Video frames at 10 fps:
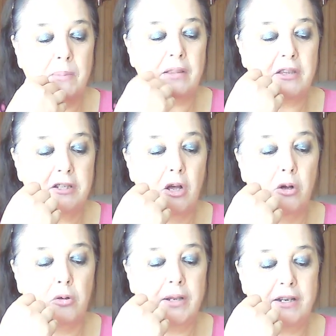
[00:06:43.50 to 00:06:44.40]
this
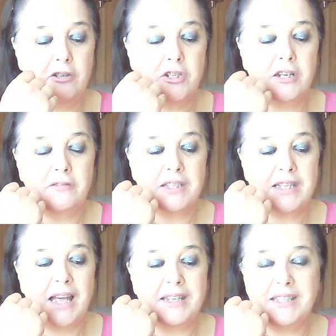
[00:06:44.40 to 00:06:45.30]
whole energy of
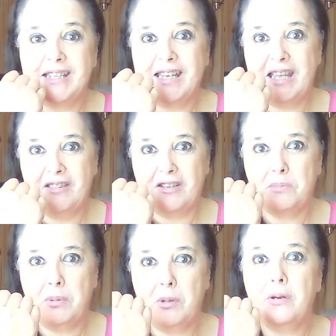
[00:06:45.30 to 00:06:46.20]
starting to get this
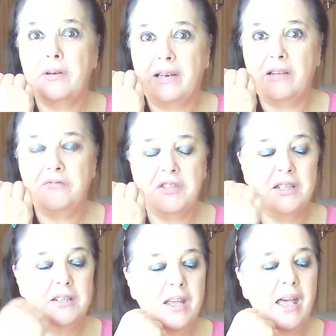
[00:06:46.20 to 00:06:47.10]
burden
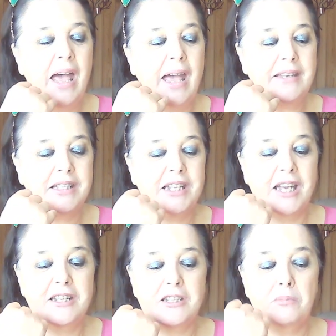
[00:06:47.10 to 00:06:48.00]
lifted and
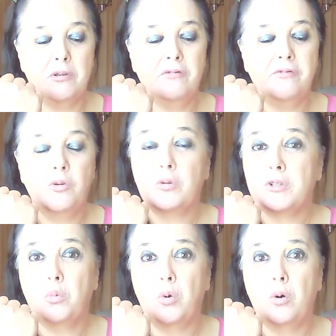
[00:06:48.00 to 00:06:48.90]
starting to move forward
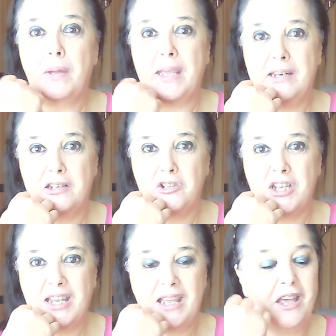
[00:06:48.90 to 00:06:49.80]
to warmer
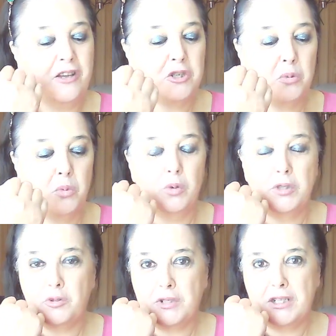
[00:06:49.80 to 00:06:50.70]
energy, towards
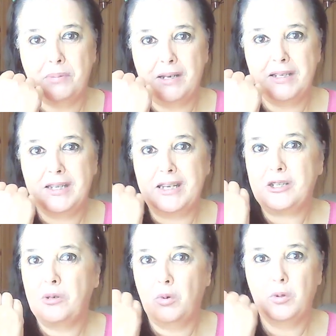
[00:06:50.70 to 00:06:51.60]
your stability,
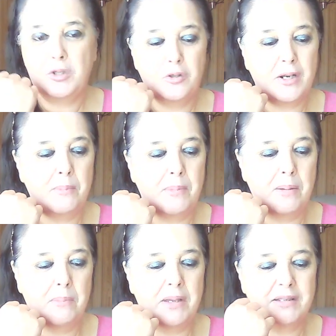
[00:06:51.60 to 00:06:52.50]
towards your
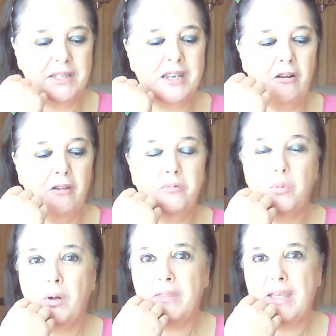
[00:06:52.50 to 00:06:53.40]
commitment of
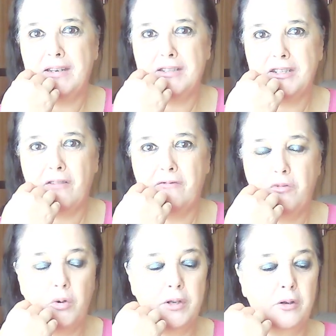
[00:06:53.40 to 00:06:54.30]
what that is
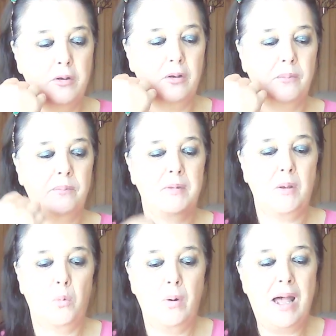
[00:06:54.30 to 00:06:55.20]
for you.
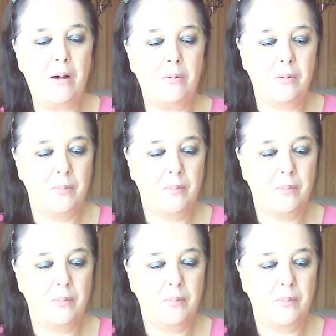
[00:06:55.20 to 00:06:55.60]
Wow.